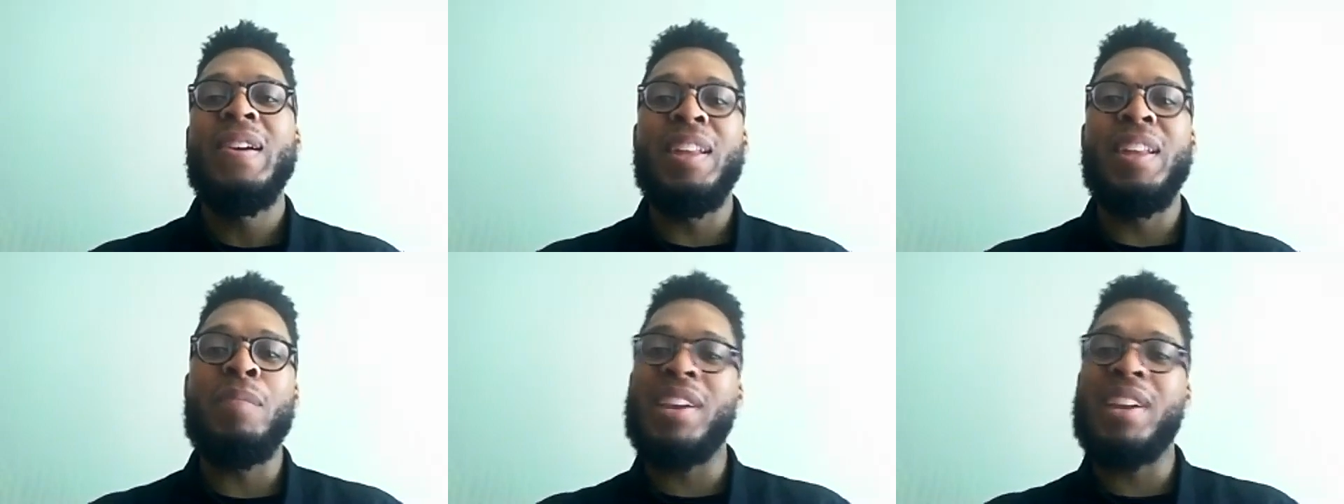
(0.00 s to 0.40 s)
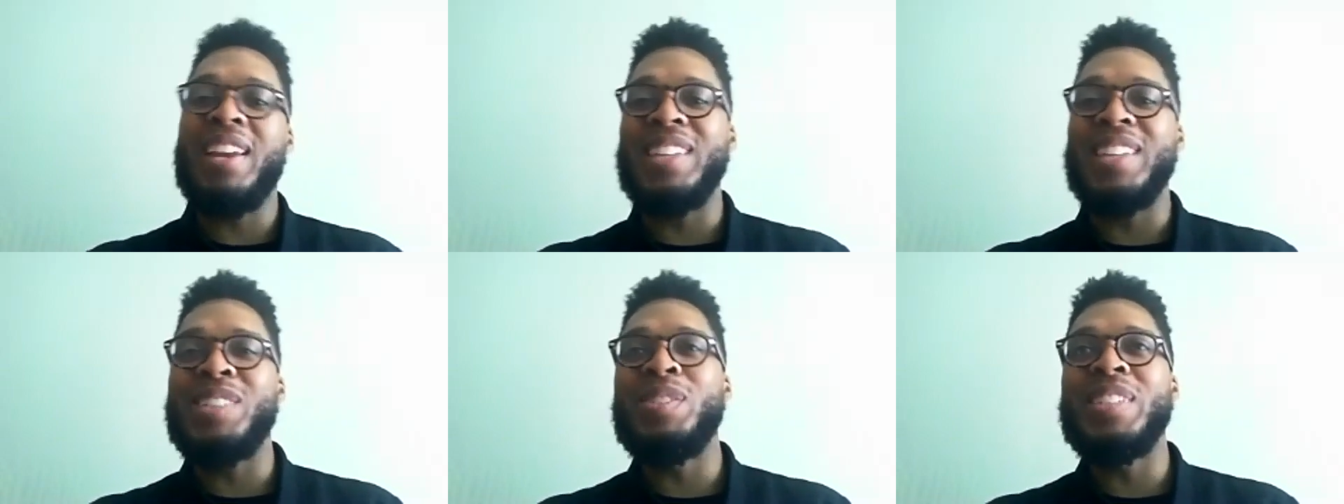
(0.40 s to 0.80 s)
Let me
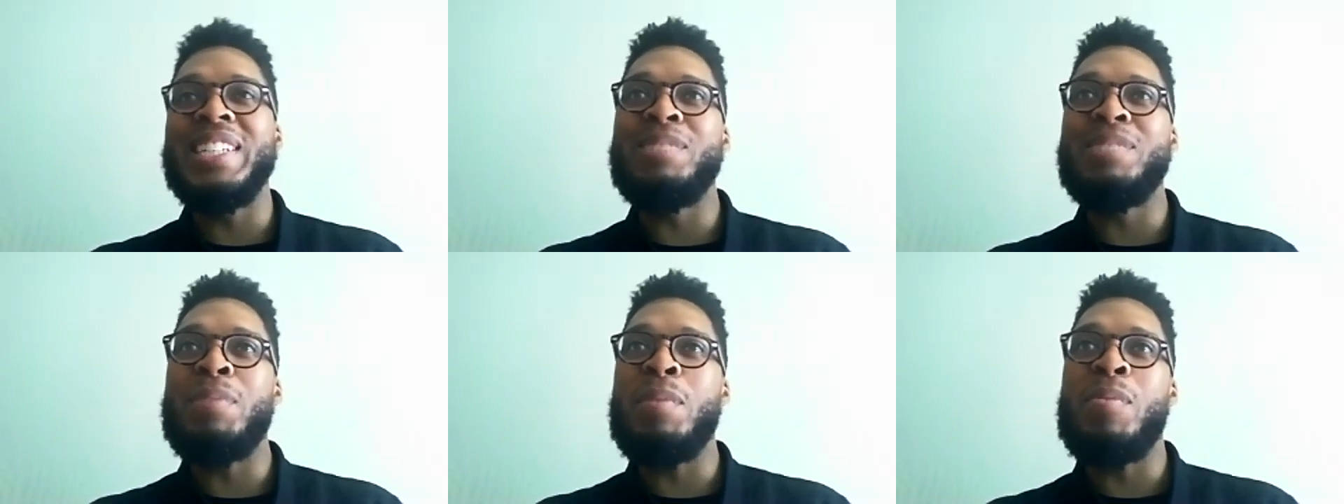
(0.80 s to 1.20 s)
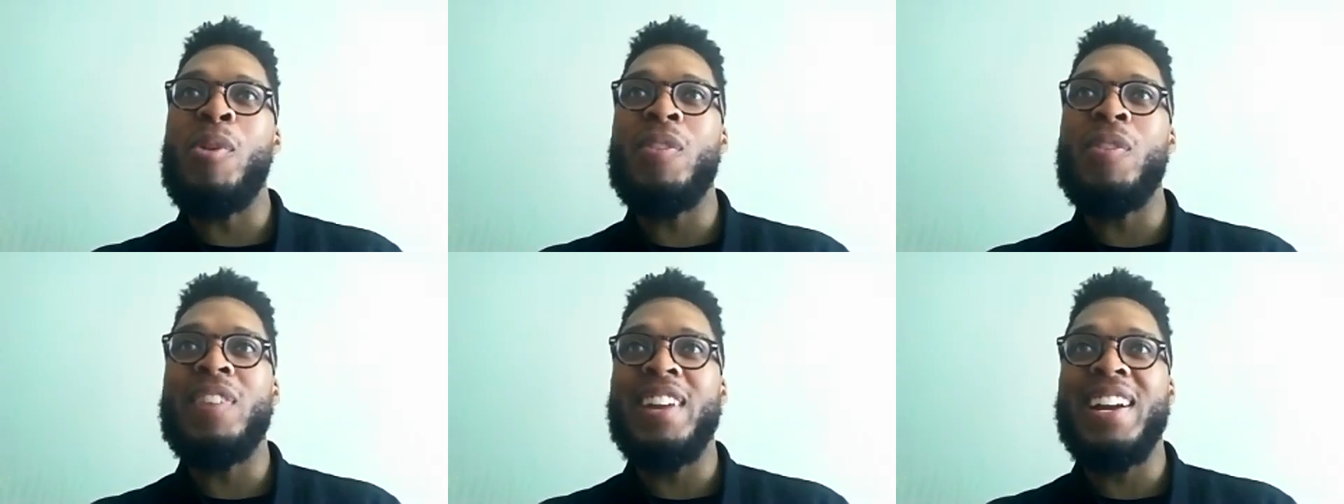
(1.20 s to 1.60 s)
connect you with these people
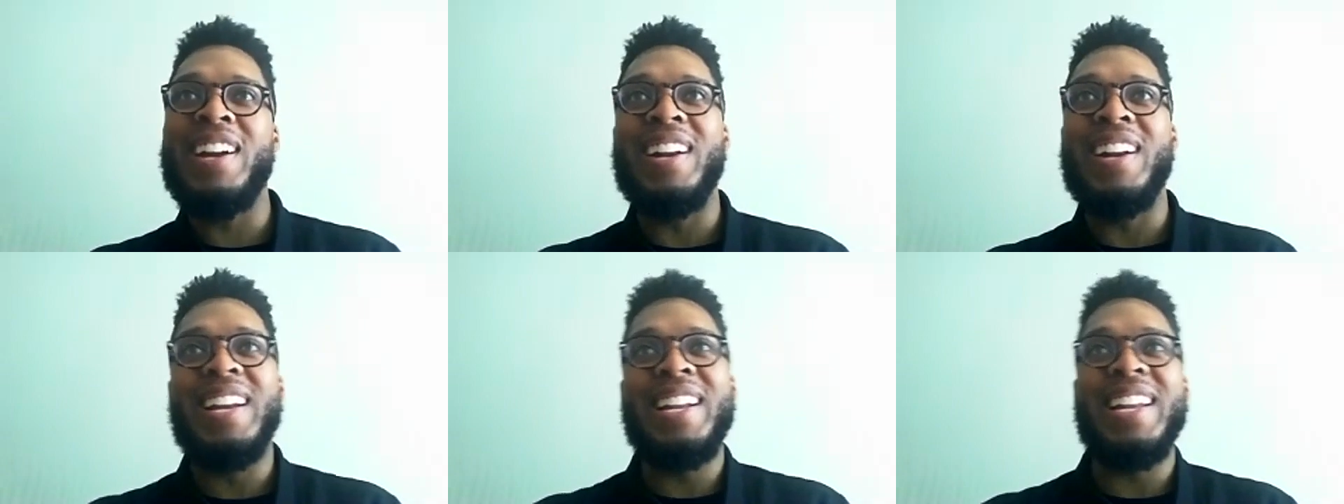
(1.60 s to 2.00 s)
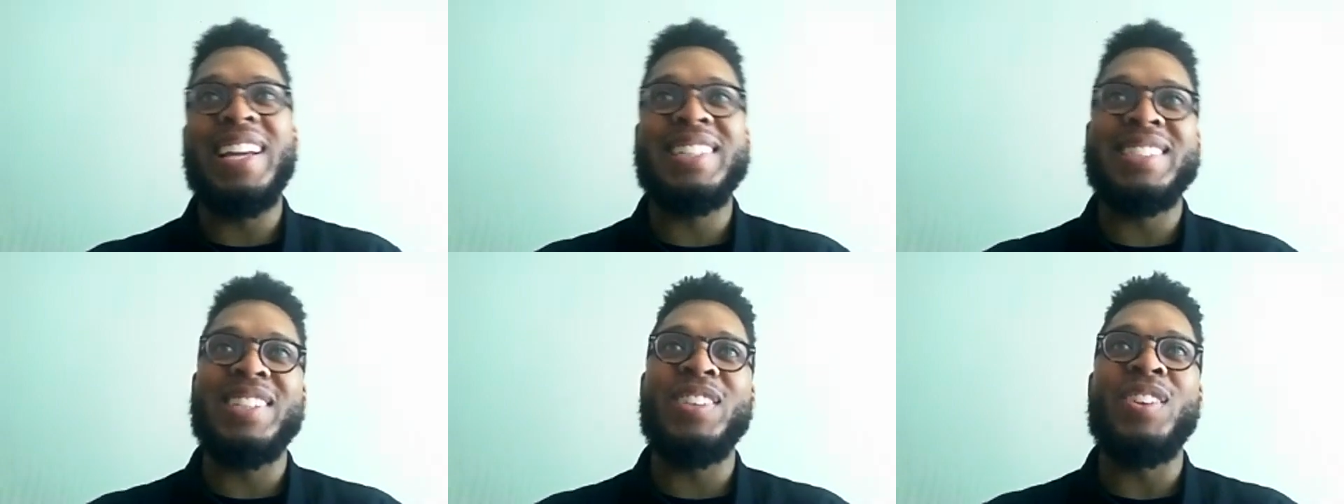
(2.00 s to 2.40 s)
over here. And then
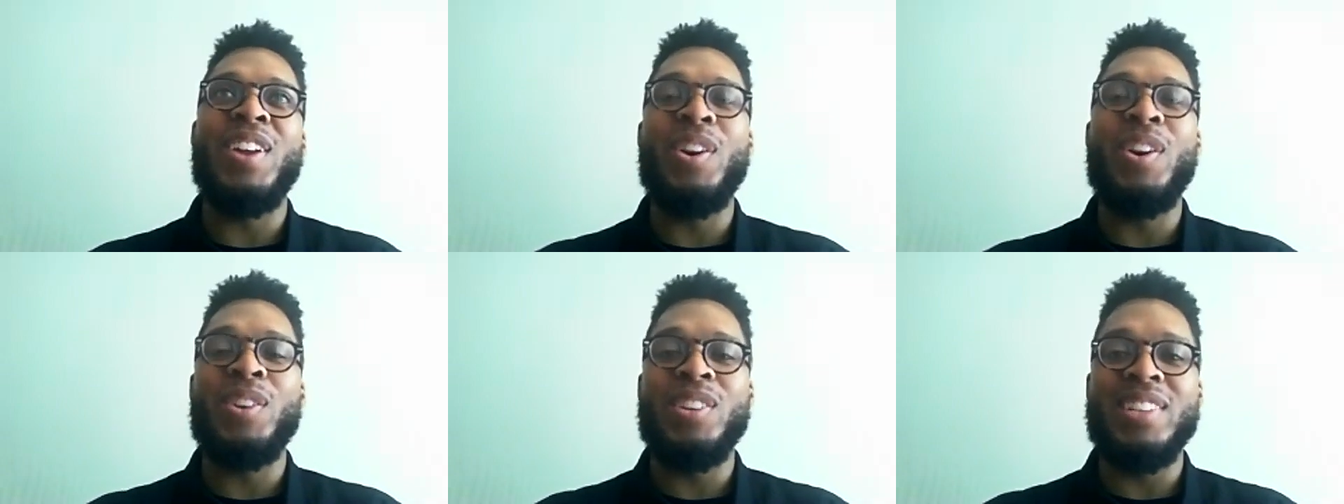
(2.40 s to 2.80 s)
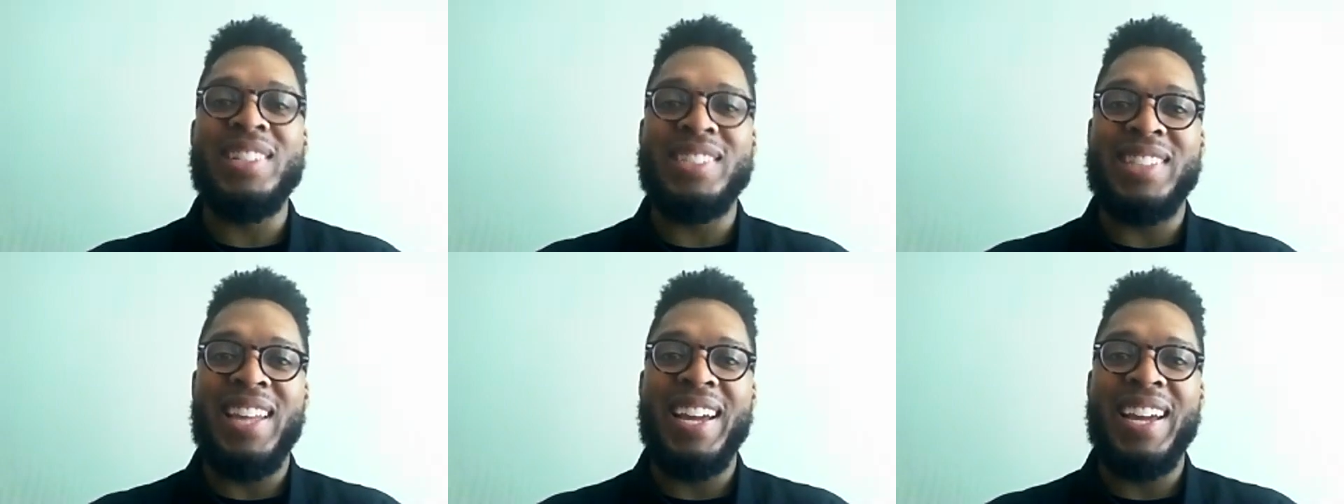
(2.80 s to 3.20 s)
next thing you know, you just